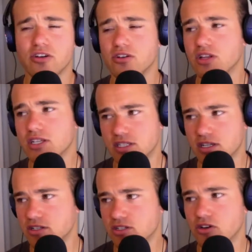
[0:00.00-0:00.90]
you're
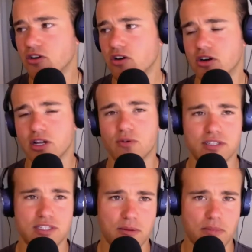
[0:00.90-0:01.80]
listening, so you're already
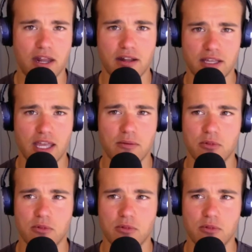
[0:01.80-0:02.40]
one step ahead of the game.